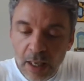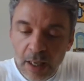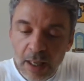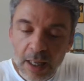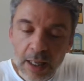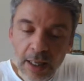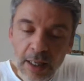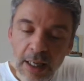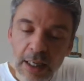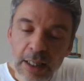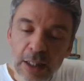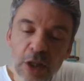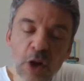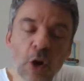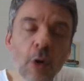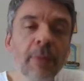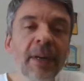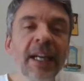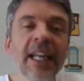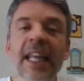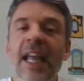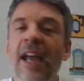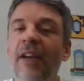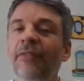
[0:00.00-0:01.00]

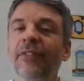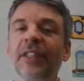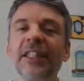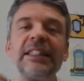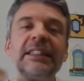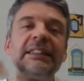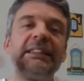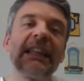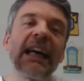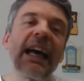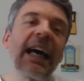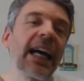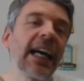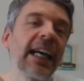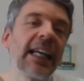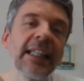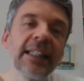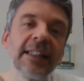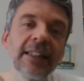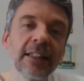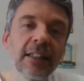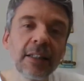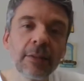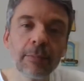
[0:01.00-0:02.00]
Nobody ever
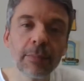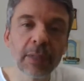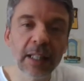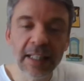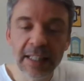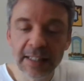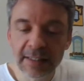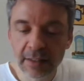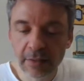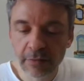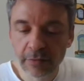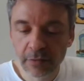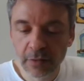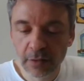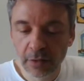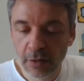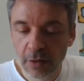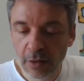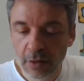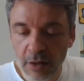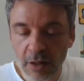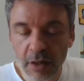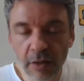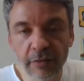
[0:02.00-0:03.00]
dies in a blaze
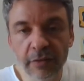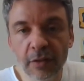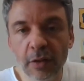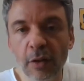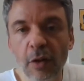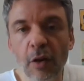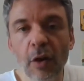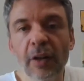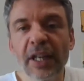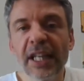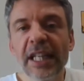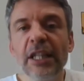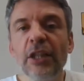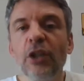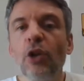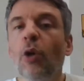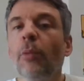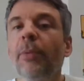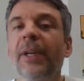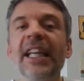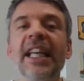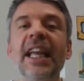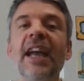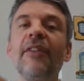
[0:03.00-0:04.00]
of glory.
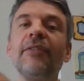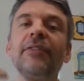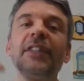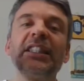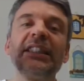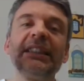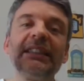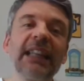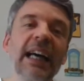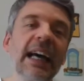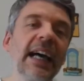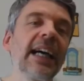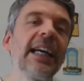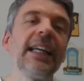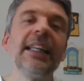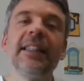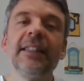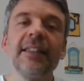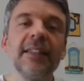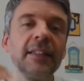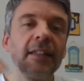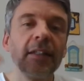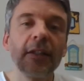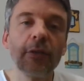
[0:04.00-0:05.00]
Nobody ever
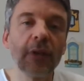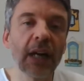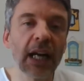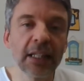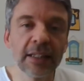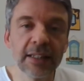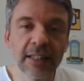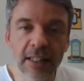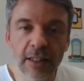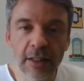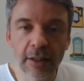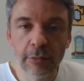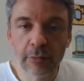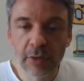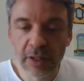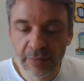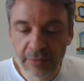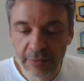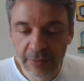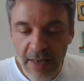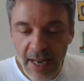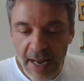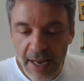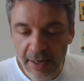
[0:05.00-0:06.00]
dies in a grandiloquent
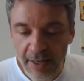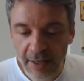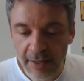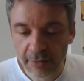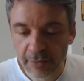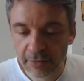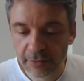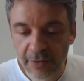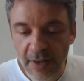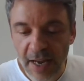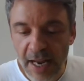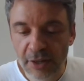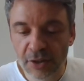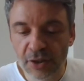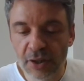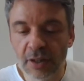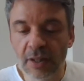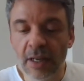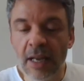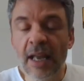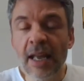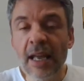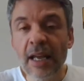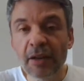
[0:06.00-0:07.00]

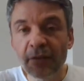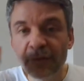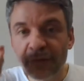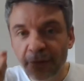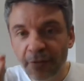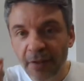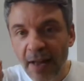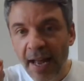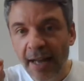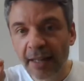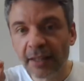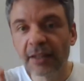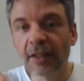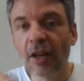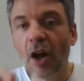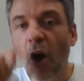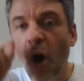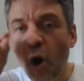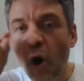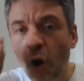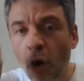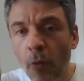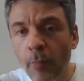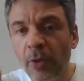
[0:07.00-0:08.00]
fashion. In fact,
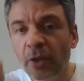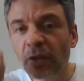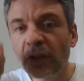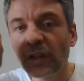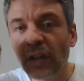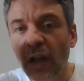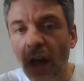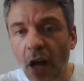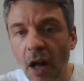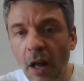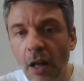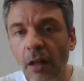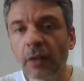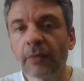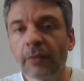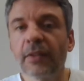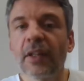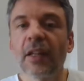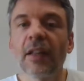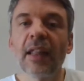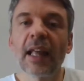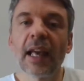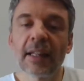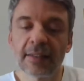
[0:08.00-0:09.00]
almost all of
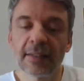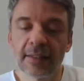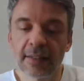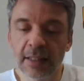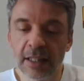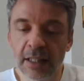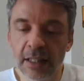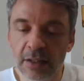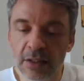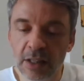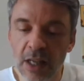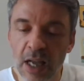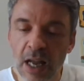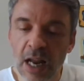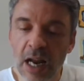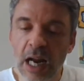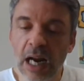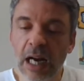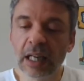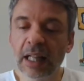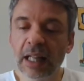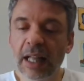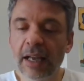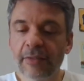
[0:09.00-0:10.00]
the death scenes
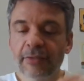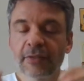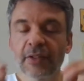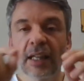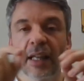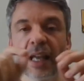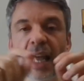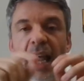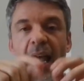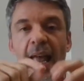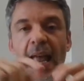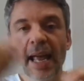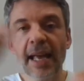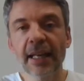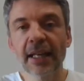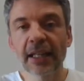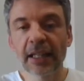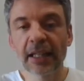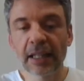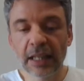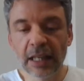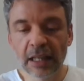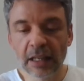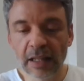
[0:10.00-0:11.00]
are left
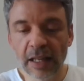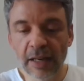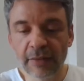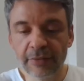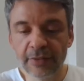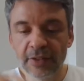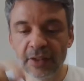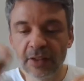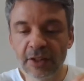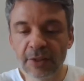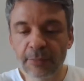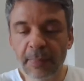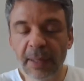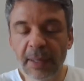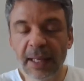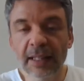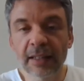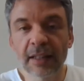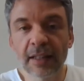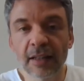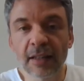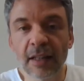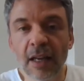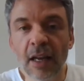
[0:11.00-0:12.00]
hanging, are left
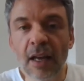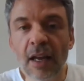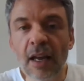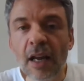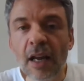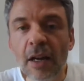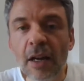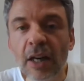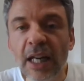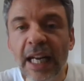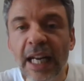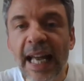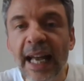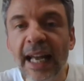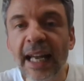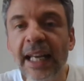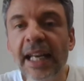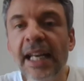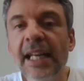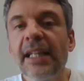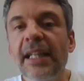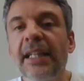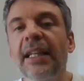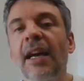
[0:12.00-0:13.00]
suspended.
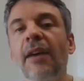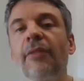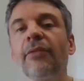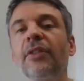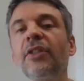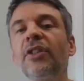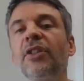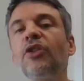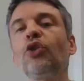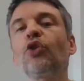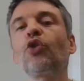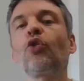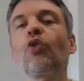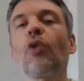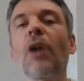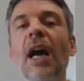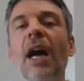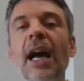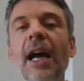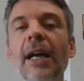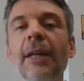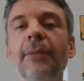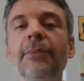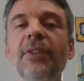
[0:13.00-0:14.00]
Gary never
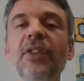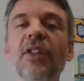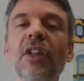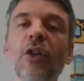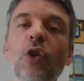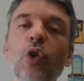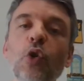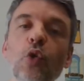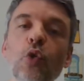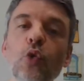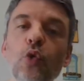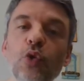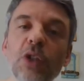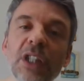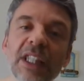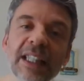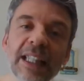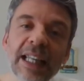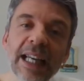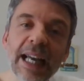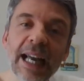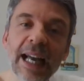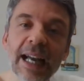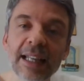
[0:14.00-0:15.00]
describes the coup de
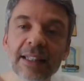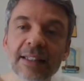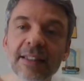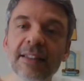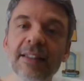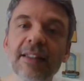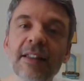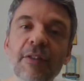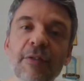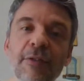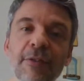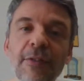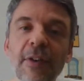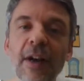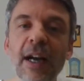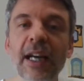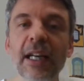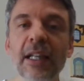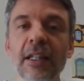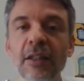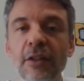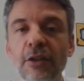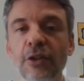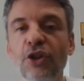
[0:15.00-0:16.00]
grace, the
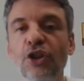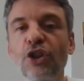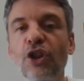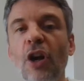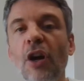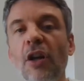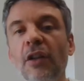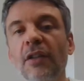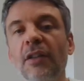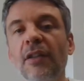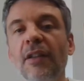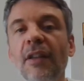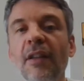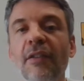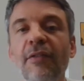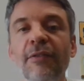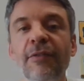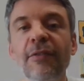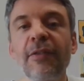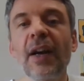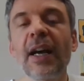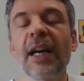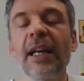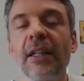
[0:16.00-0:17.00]
final shot, the
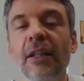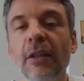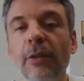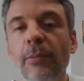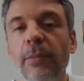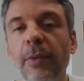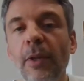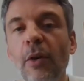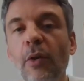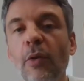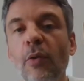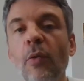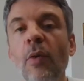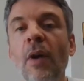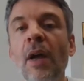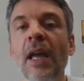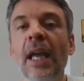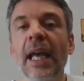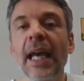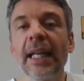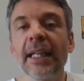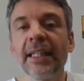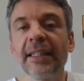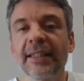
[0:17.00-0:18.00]
final blow,
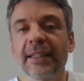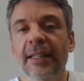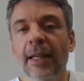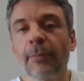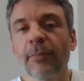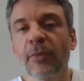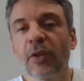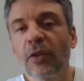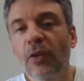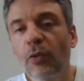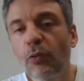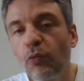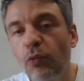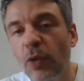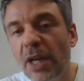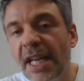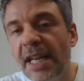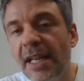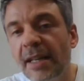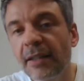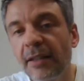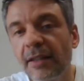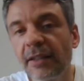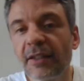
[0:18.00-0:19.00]
and it's up to the
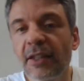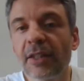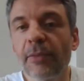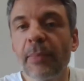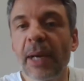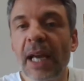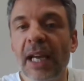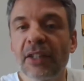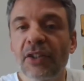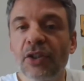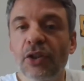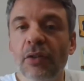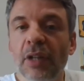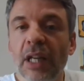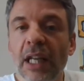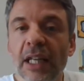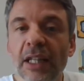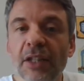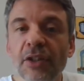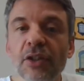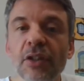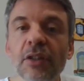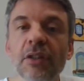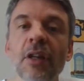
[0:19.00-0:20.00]
reader's
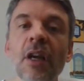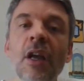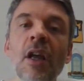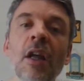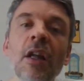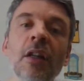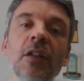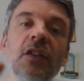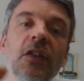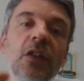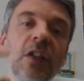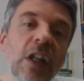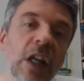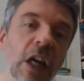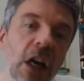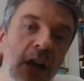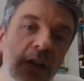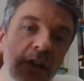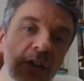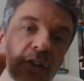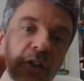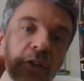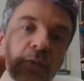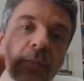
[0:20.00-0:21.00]
imagination to
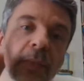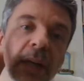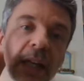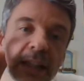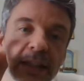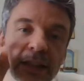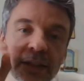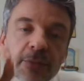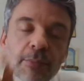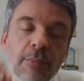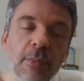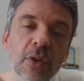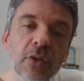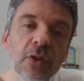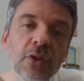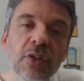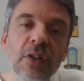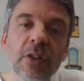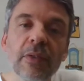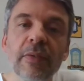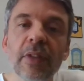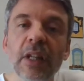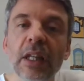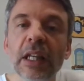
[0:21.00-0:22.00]
consummate
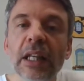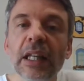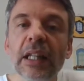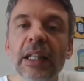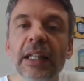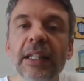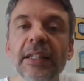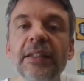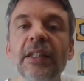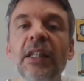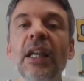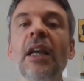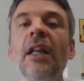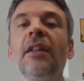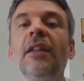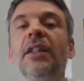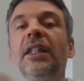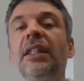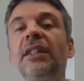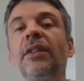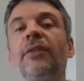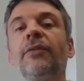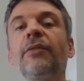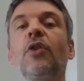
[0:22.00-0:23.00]
most of the killings.
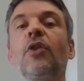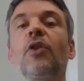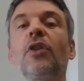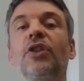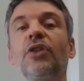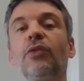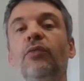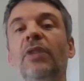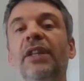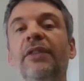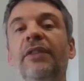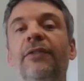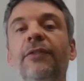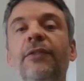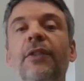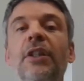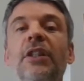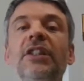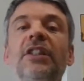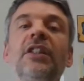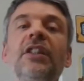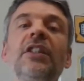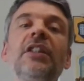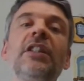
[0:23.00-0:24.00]
This, of course,
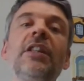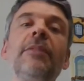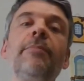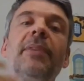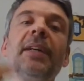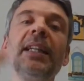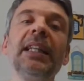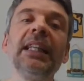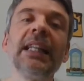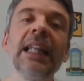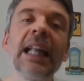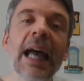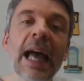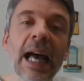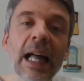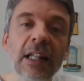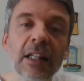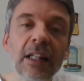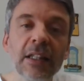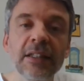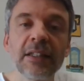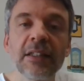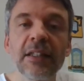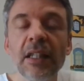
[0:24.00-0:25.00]
refers to the
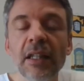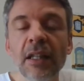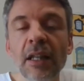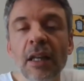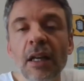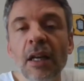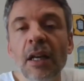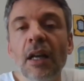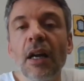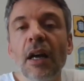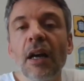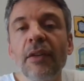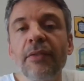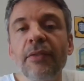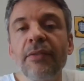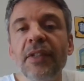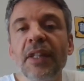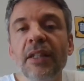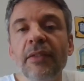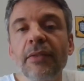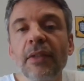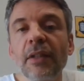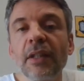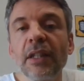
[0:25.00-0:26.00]
banality of
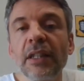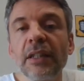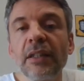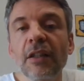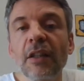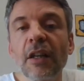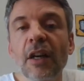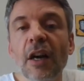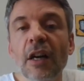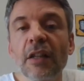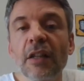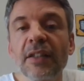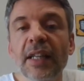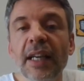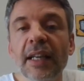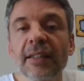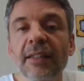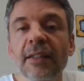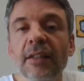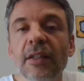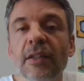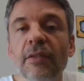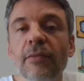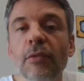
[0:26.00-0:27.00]
evil in the
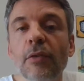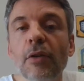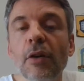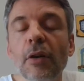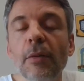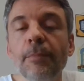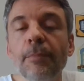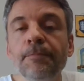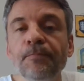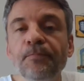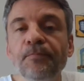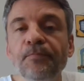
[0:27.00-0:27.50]
context of war.